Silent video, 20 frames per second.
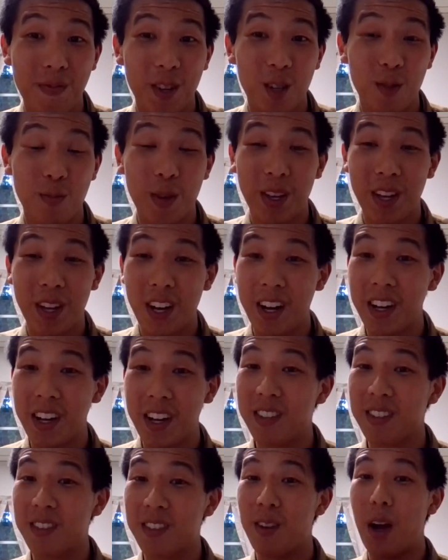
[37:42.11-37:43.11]
It's
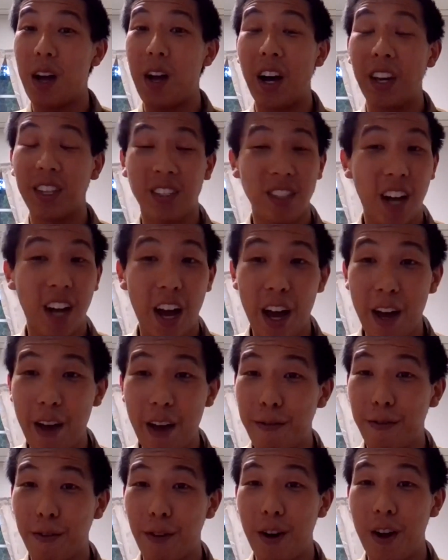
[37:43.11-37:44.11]
because
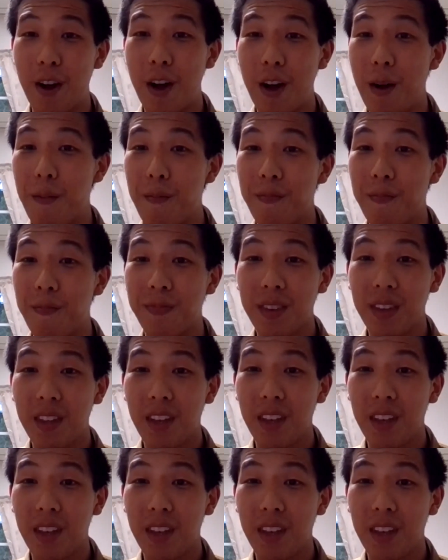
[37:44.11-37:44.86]
aside from